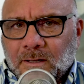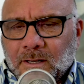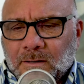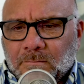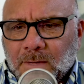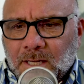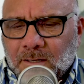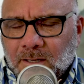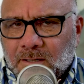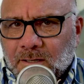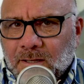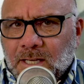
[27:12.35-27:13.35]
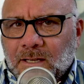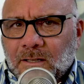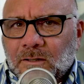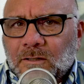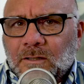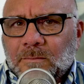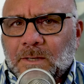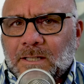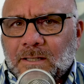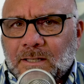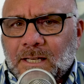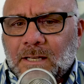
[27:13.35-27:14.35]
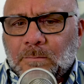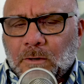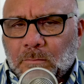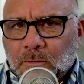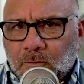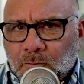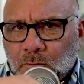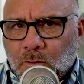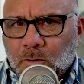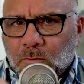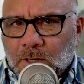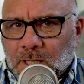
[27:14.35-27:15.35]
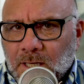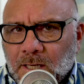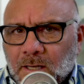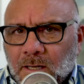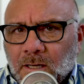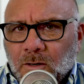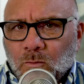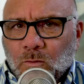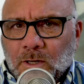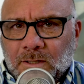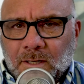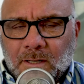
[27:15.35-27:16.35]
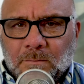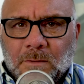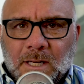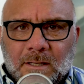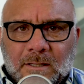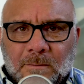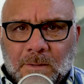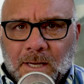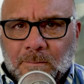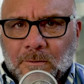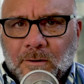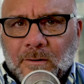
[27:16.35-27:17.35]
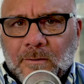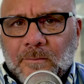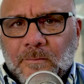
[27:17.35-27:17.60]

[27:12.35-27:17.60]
It makes us think a little bit deeper before we want to commit it to paper.